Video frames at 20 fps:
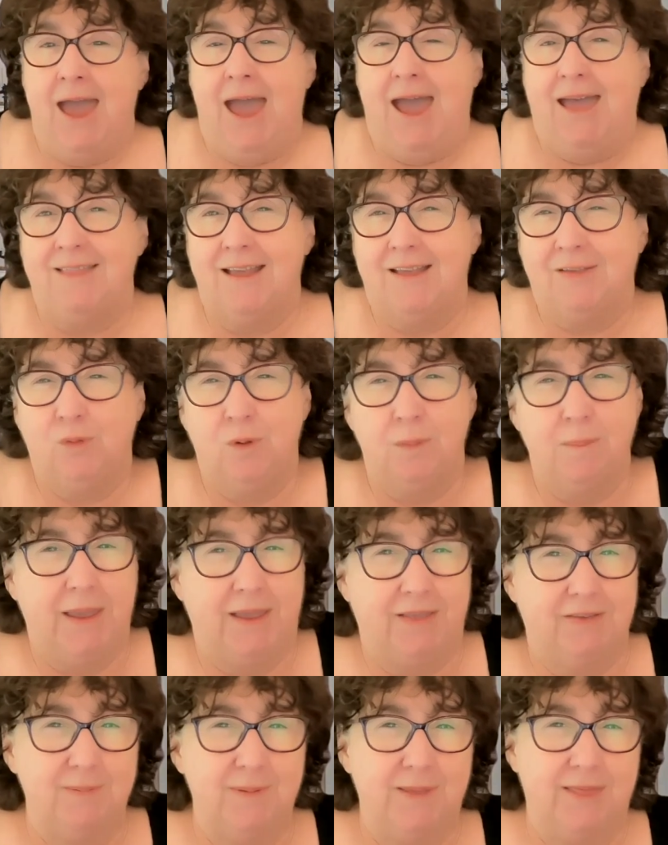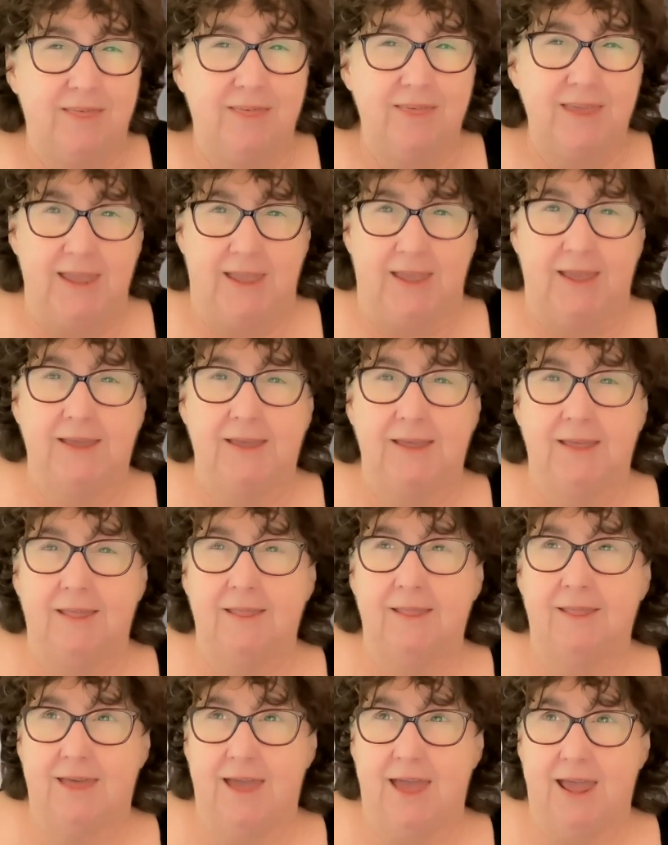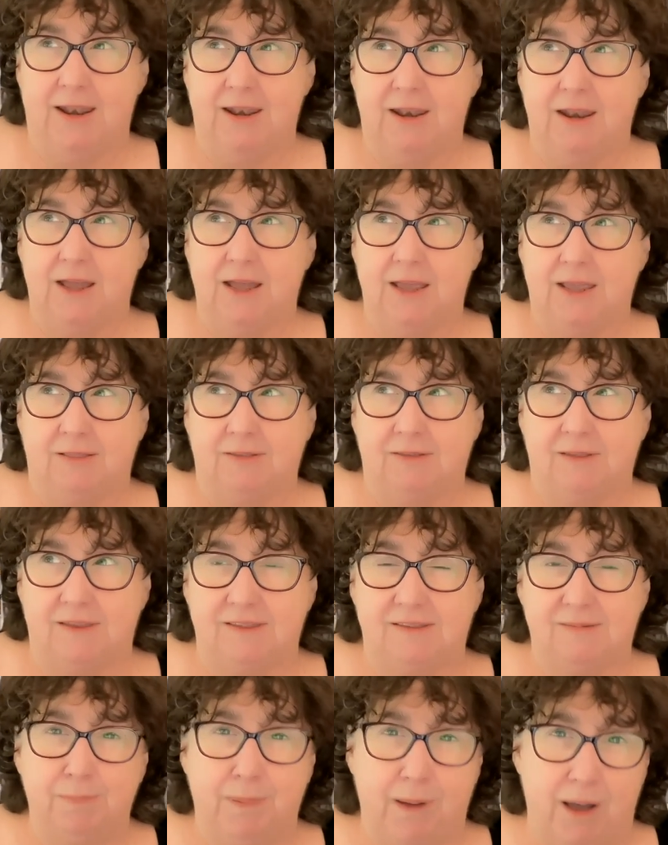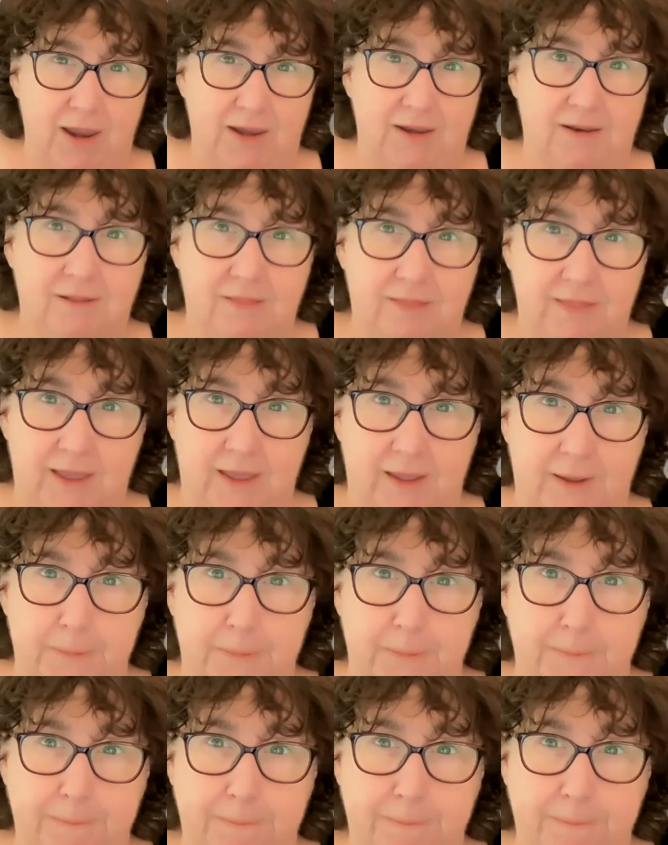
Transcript: And that's what makes me think that it's a spite thing.